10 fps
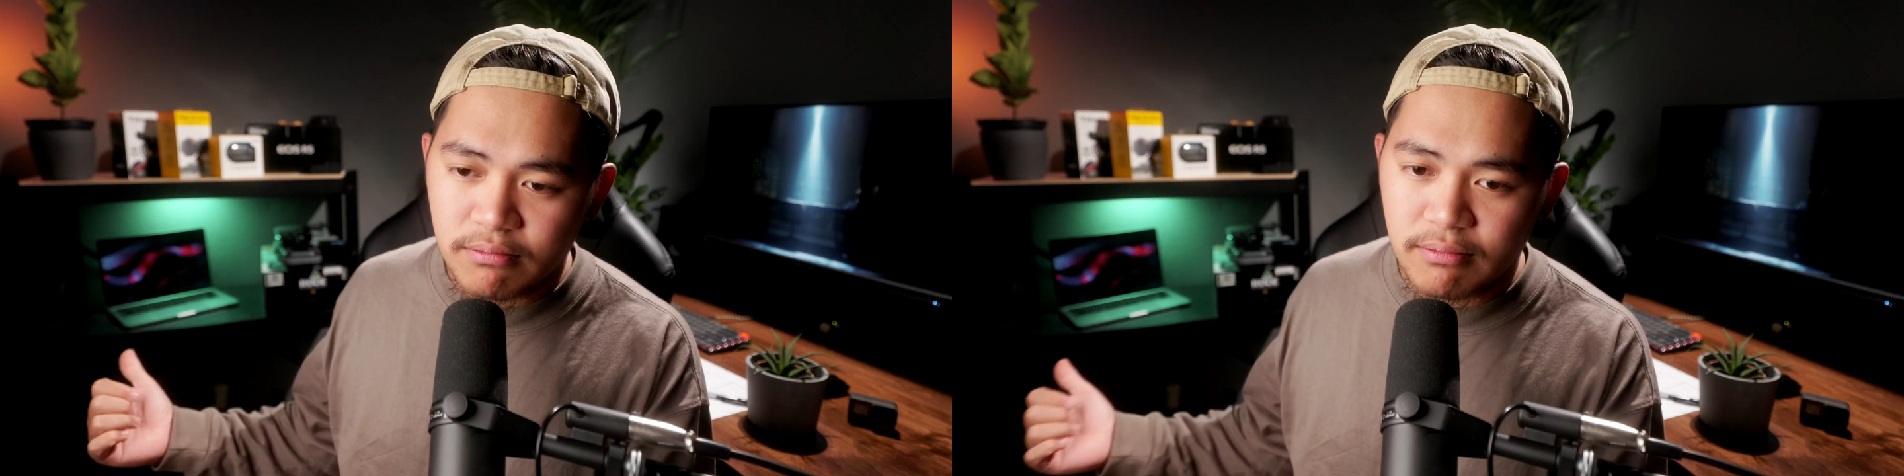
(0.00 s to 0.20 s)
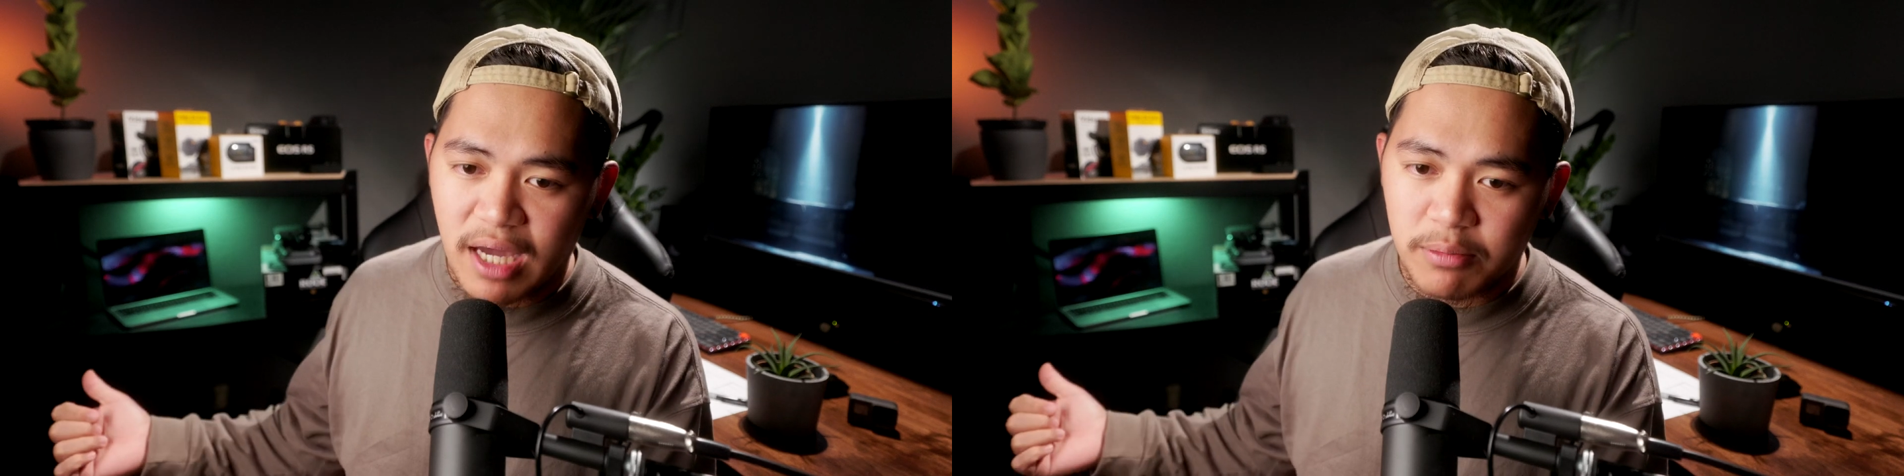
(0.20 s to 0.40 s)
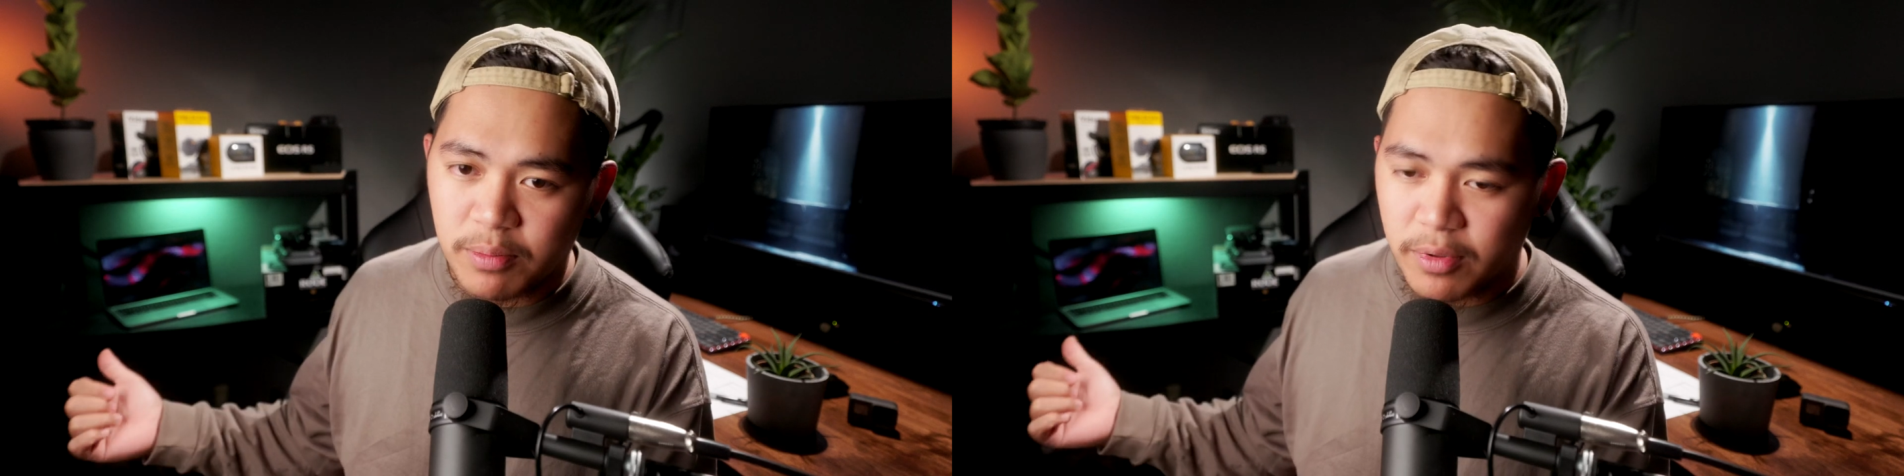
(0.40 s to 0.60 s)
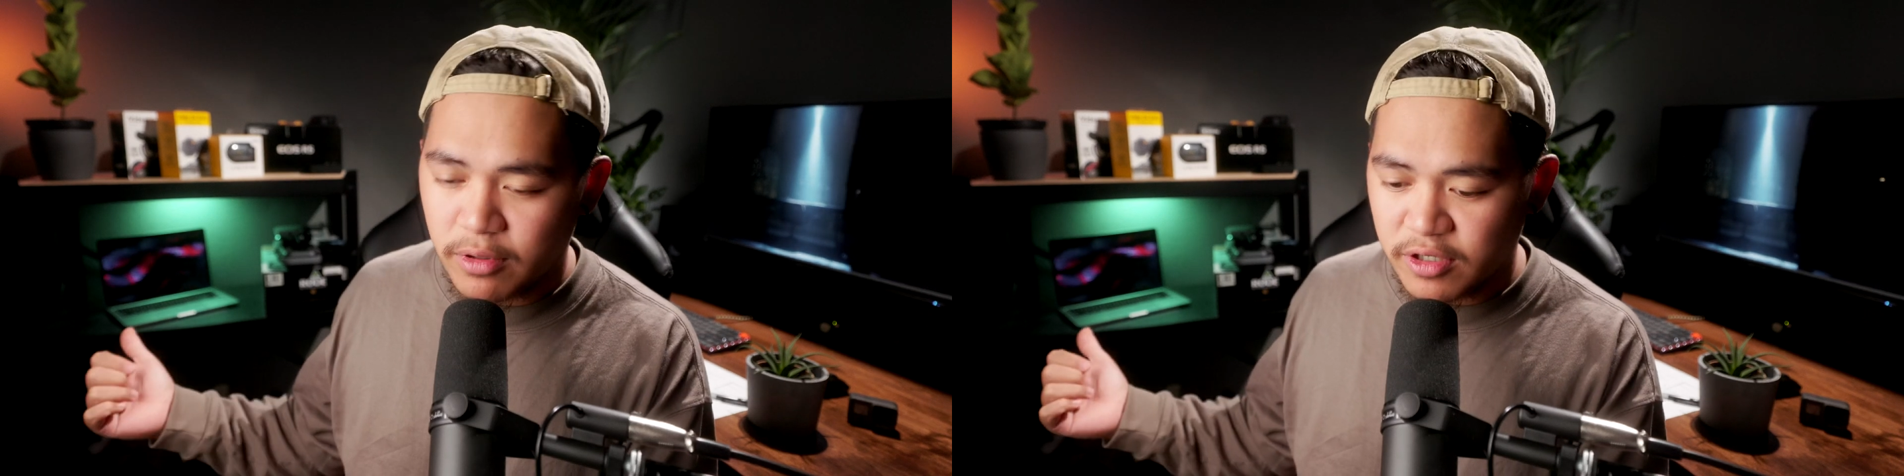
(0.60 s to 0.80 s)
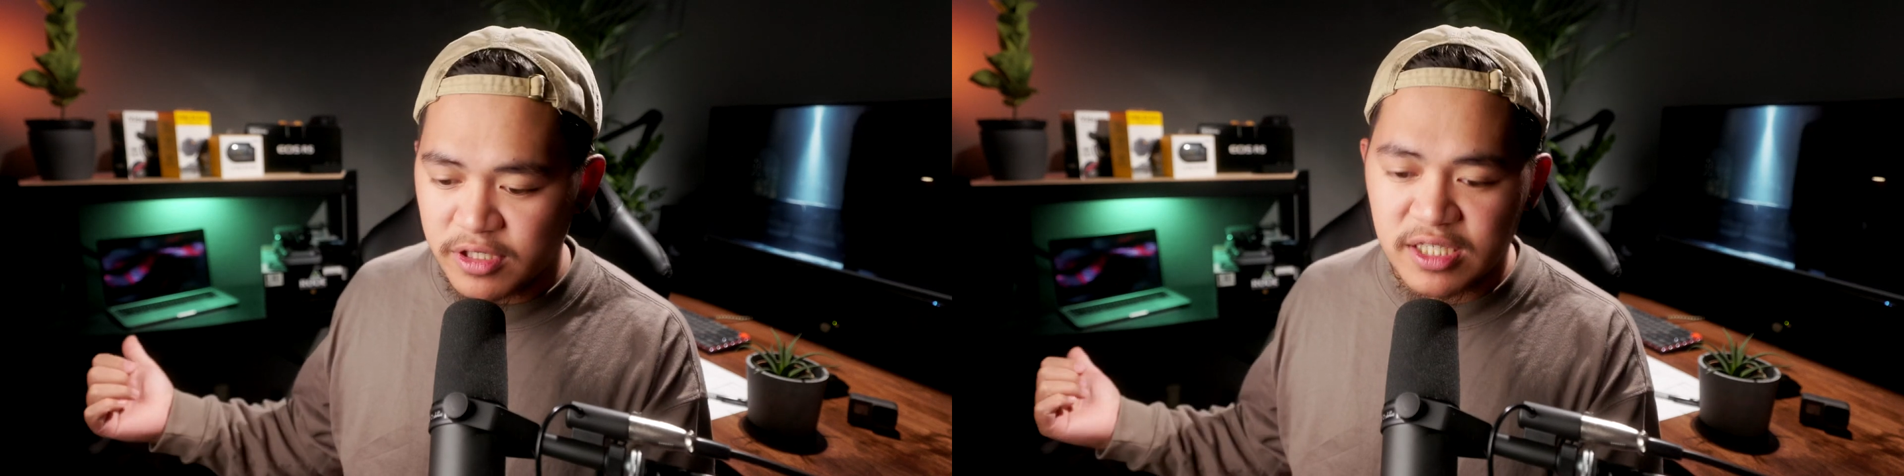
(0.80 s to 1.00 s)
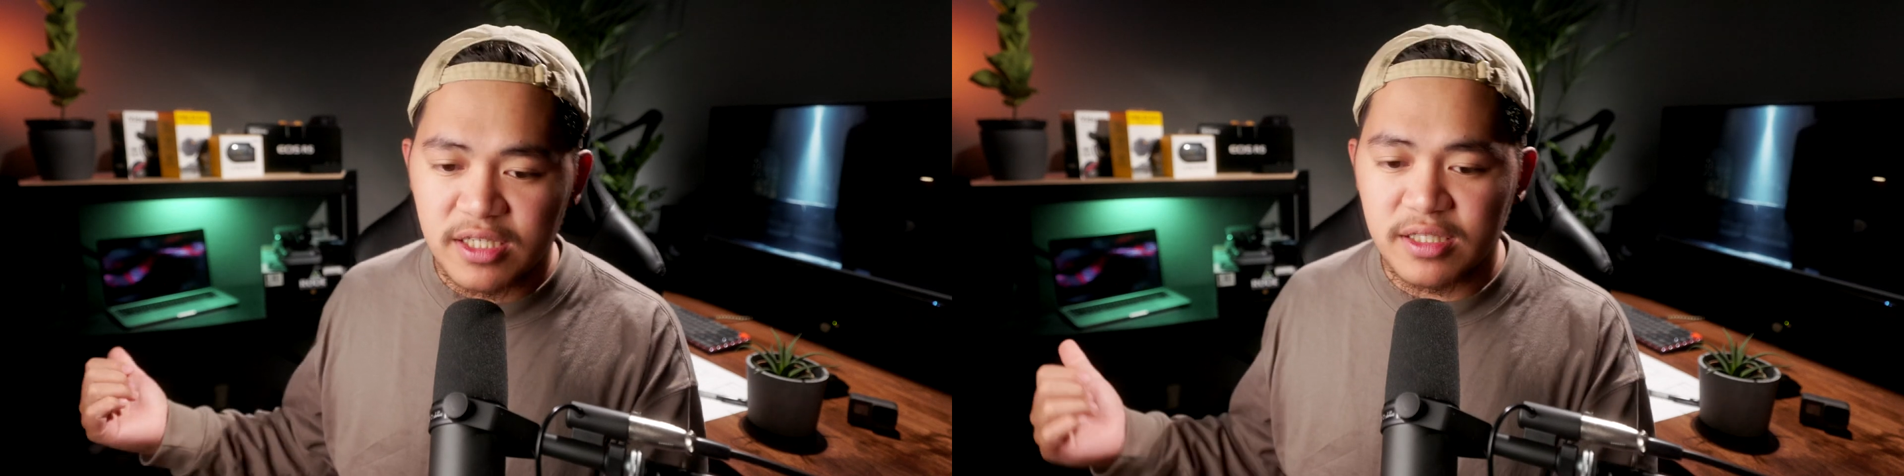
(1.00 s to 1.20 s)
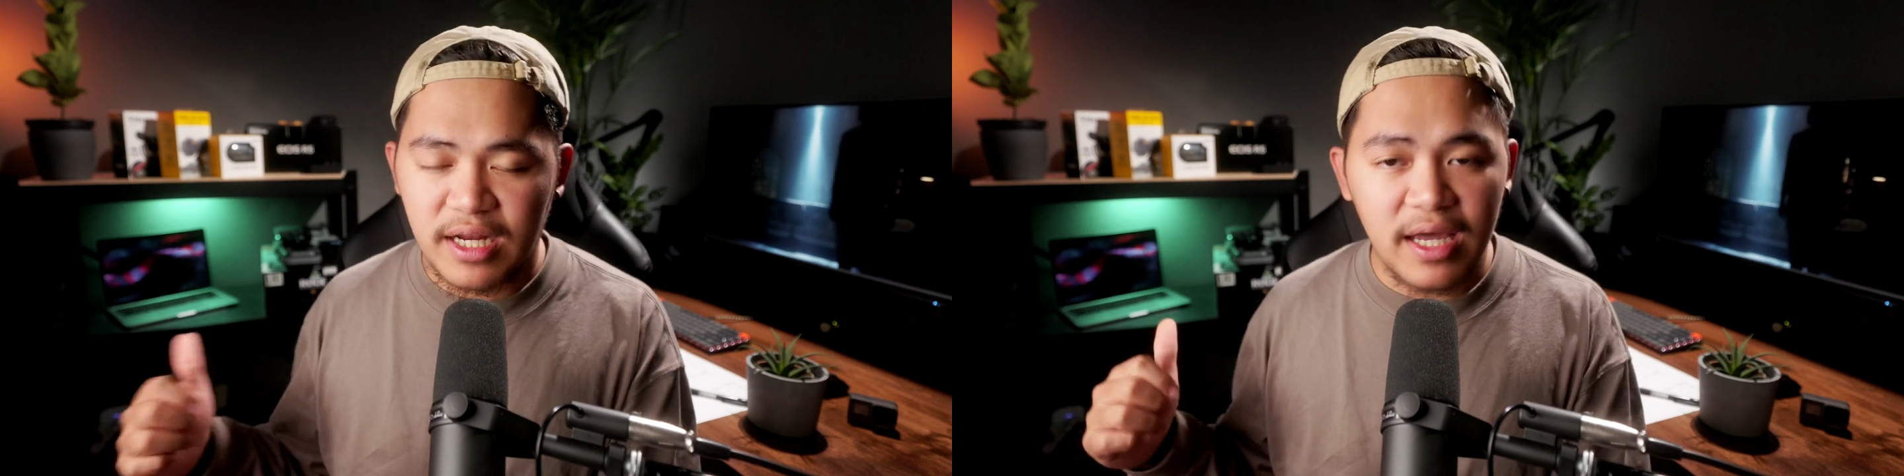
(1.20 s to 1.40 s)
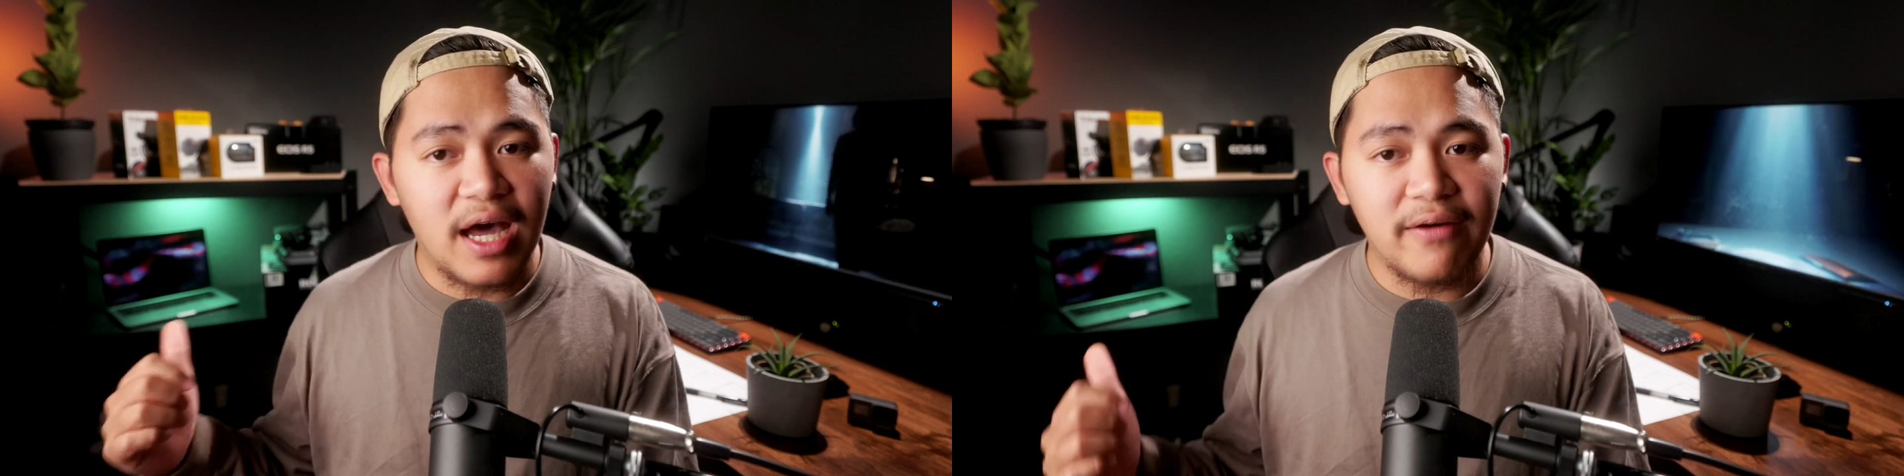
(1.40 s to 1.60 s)
MacBook Pro 13
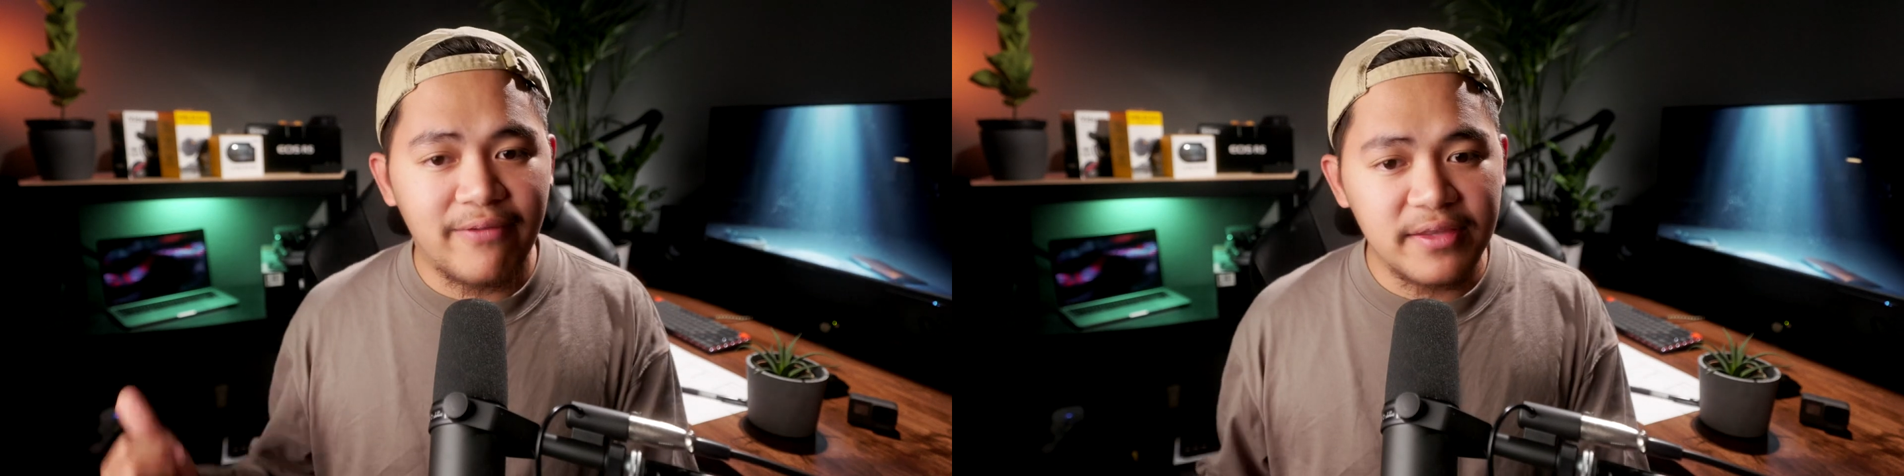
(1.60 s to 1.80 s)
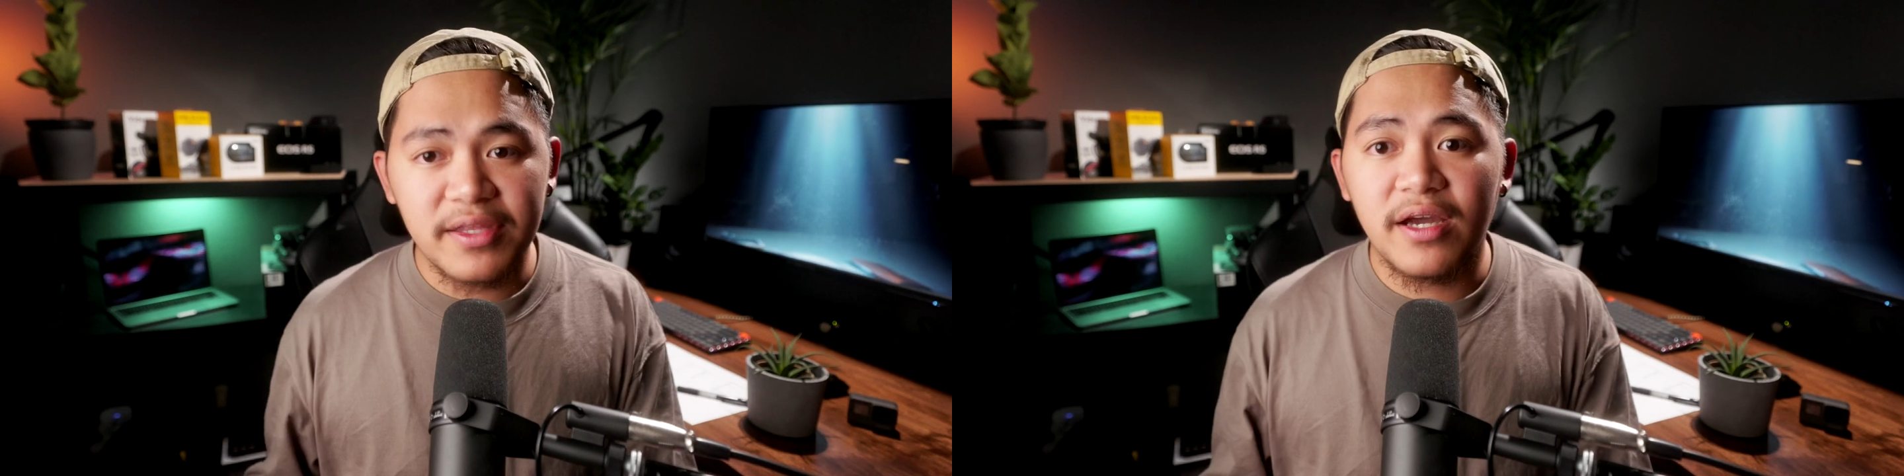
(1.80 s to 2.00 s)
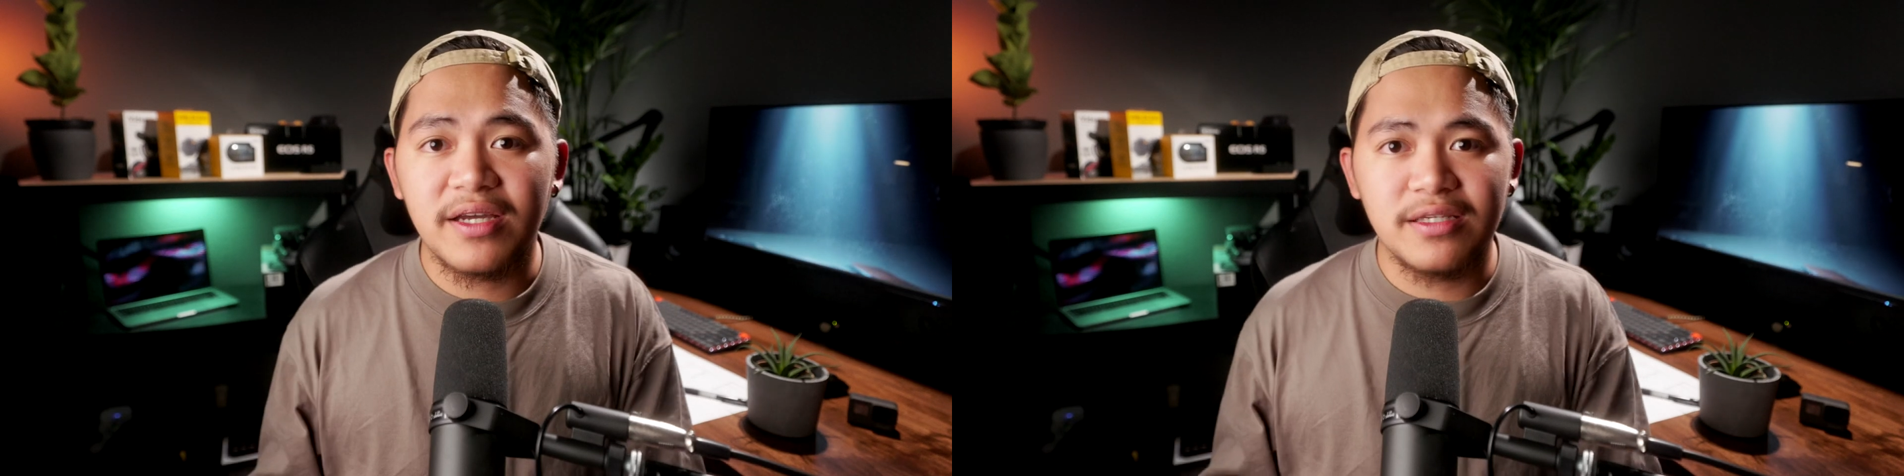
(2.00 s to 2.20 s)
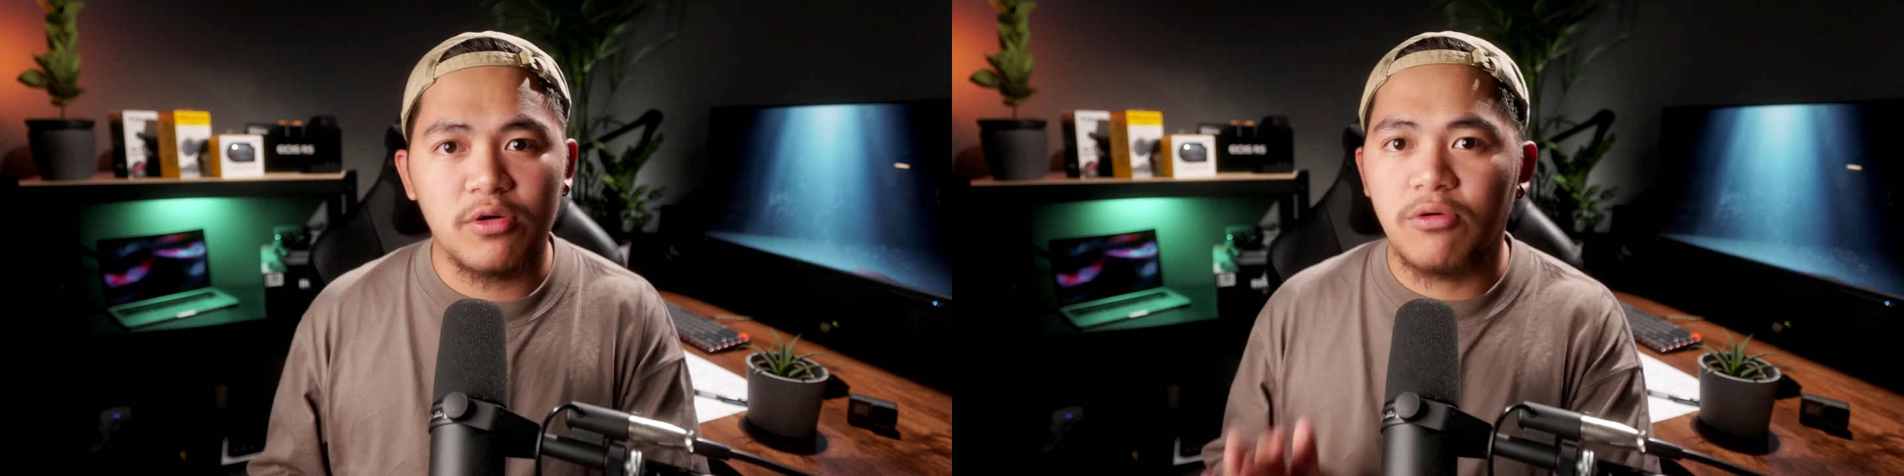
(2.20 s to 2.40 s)
that I have right there is